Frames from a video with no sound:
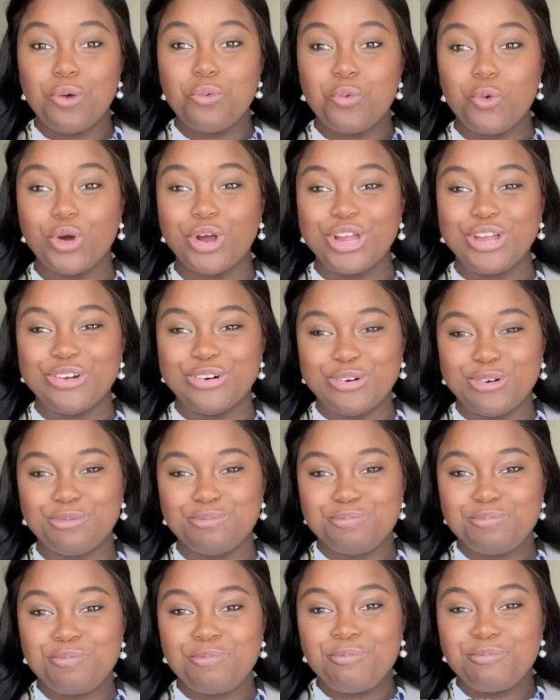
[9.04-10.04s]
War Eagle,
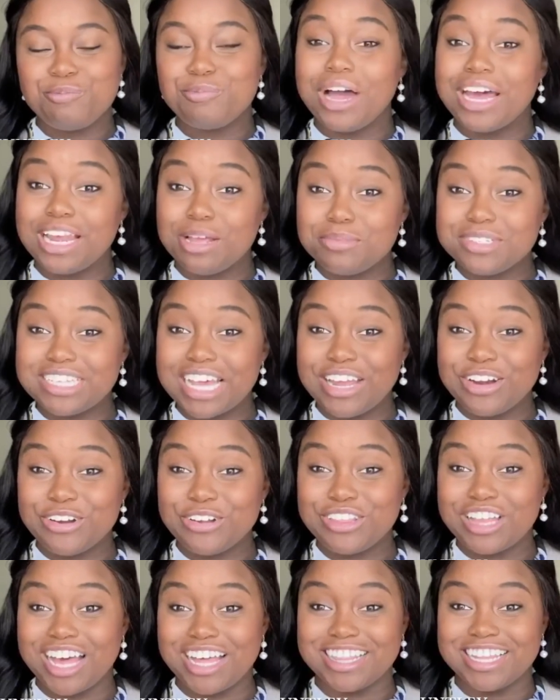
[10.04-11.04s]
my name is
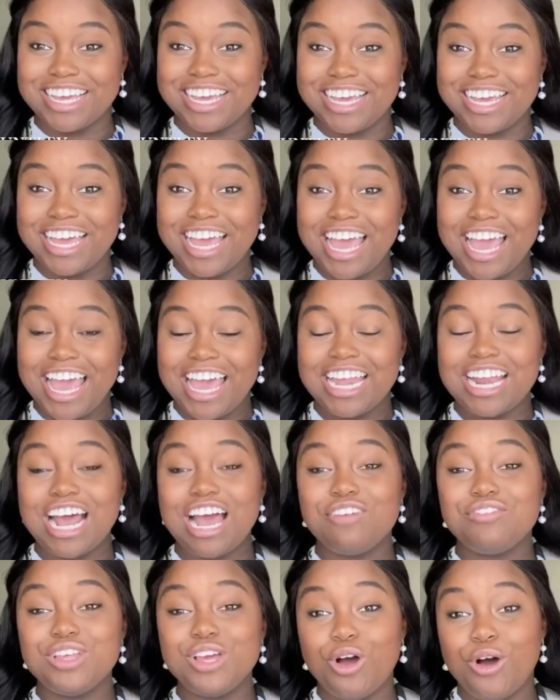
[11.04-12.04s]
Adrieth Huntley and I
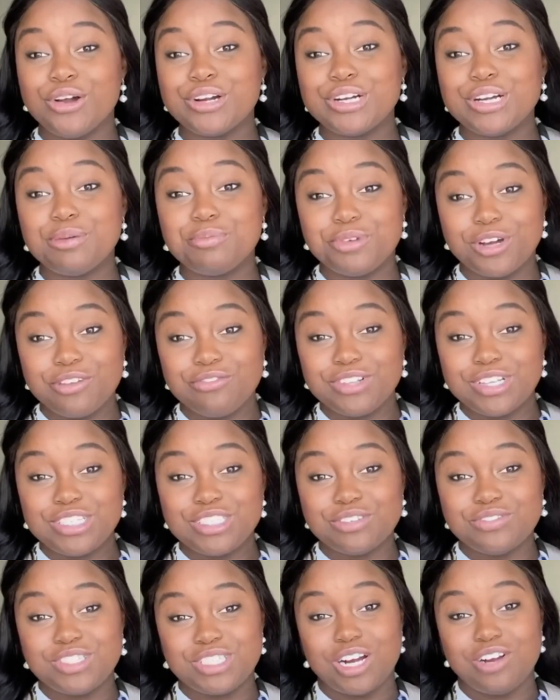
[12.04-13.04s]
have the honor and privilege
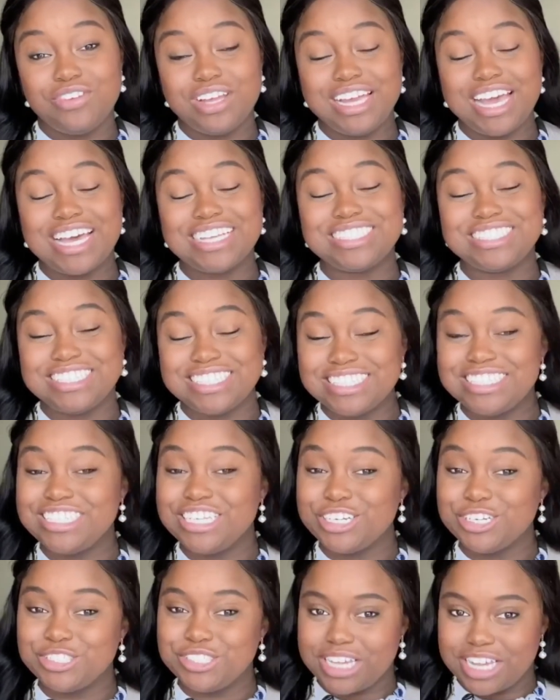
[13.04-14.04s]
of serving as this
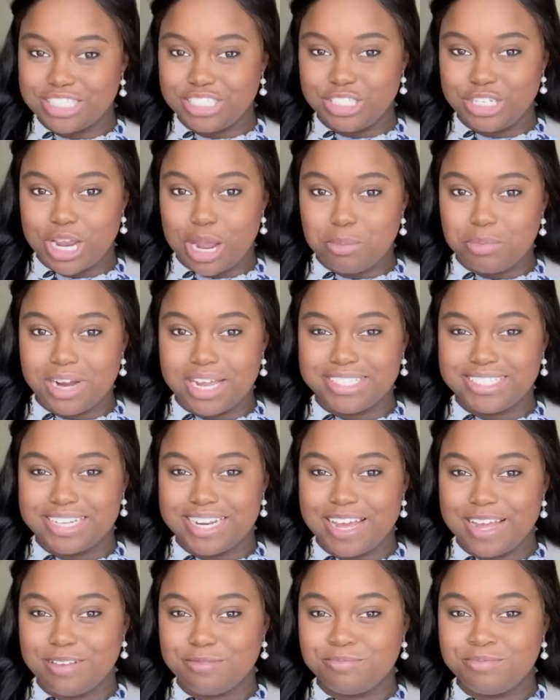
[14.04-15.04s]
year's SGA
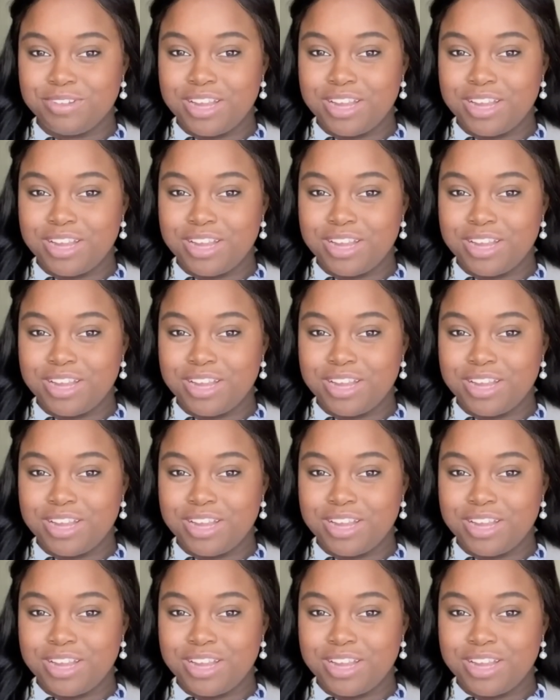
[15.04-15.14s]
president.